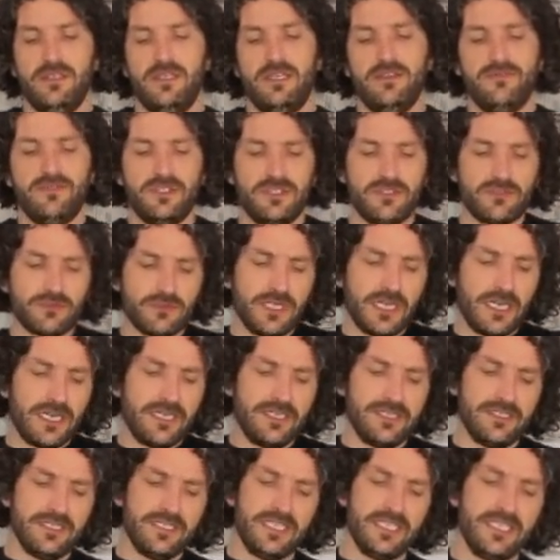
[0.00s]
if it's
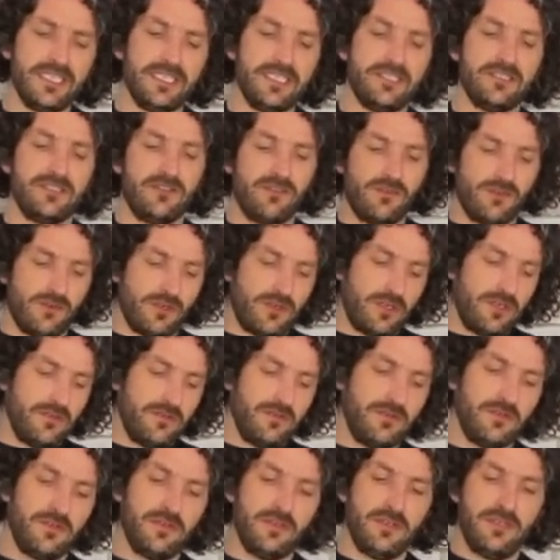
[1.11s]
really neat, or
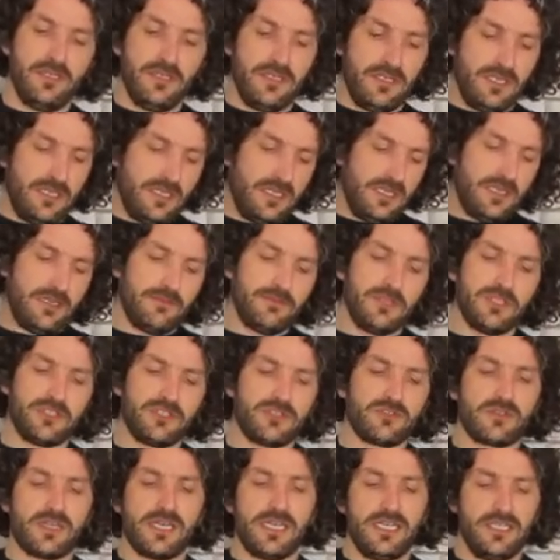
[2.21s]
I'm
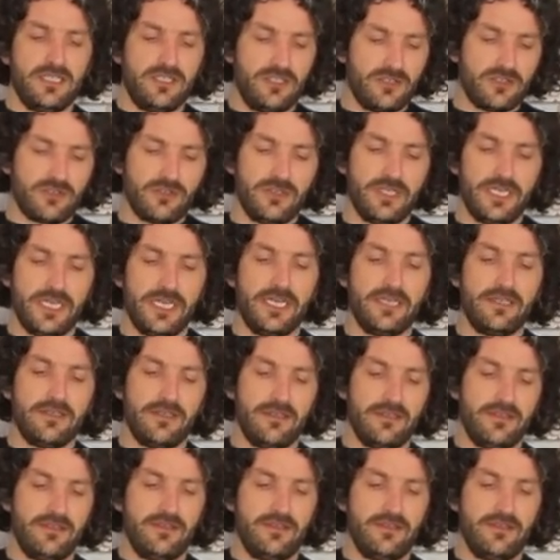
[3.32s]
just trying to create